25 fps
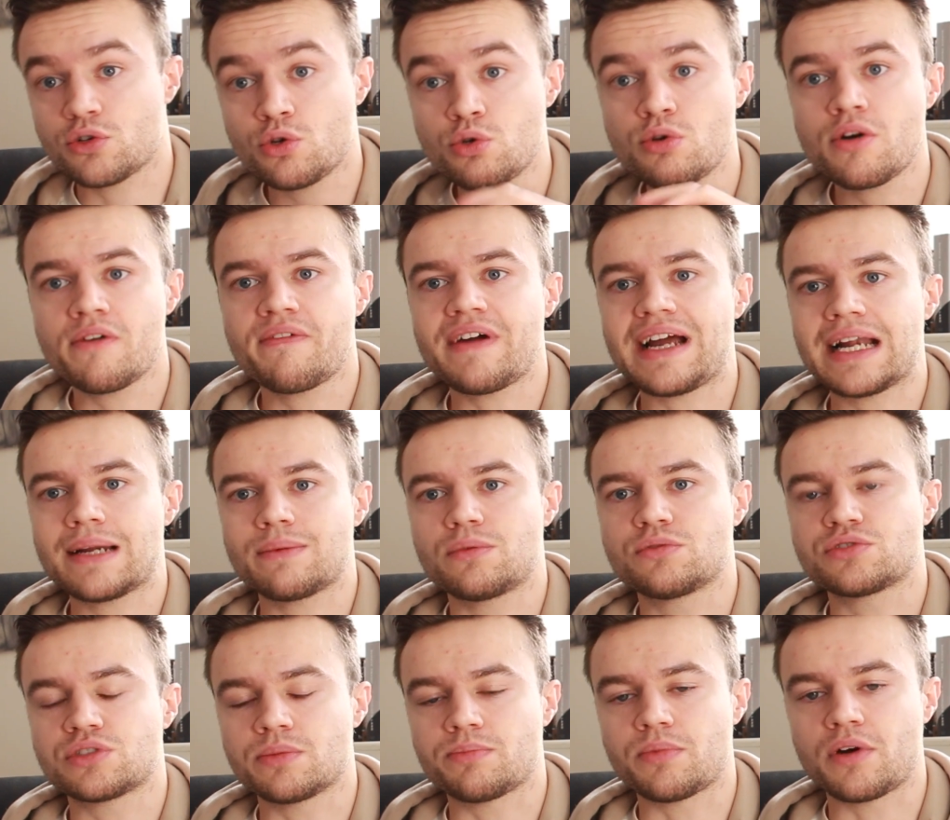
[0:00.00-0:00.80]
all
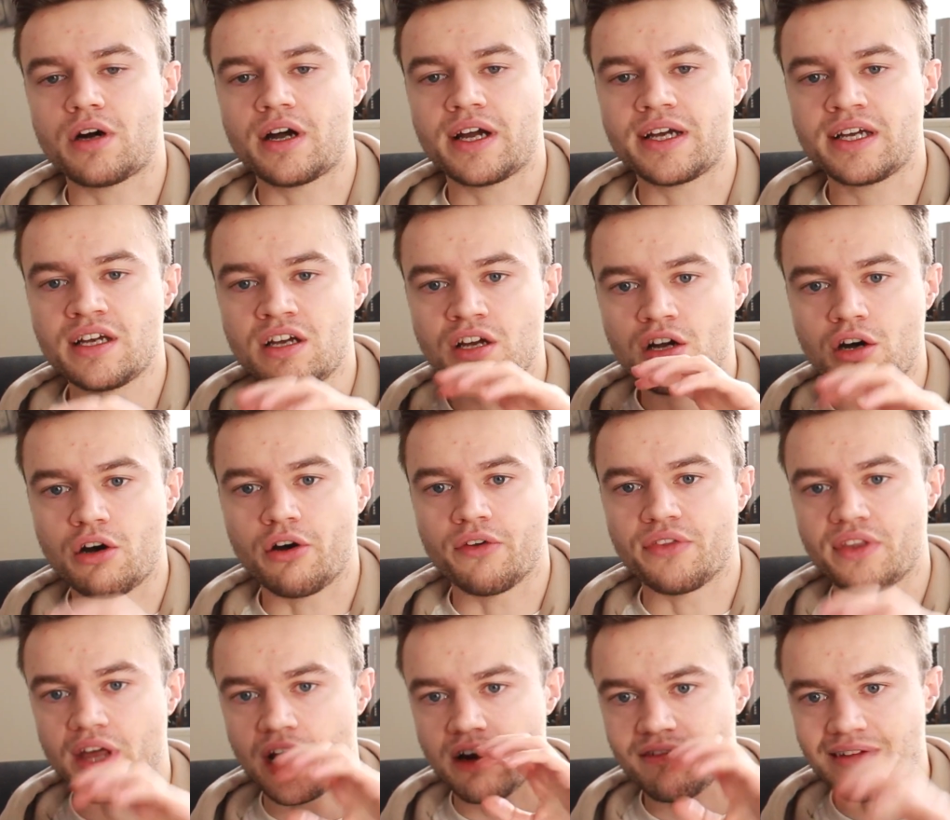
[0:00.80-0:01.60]
available to buy
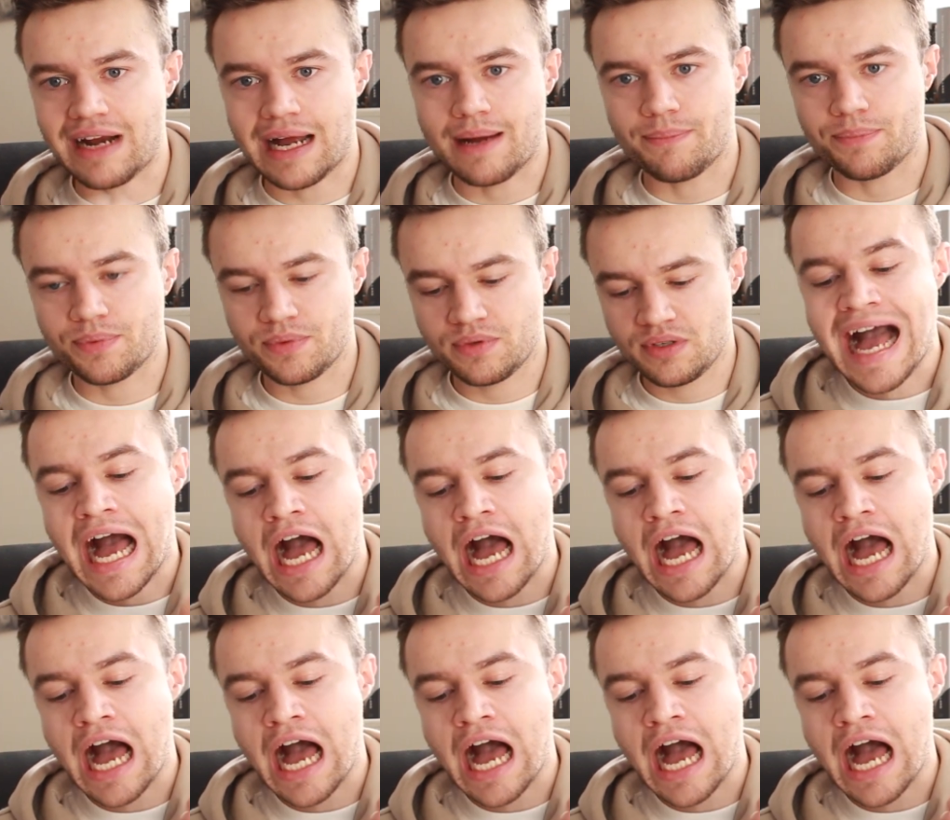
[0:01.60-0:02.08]
on their app.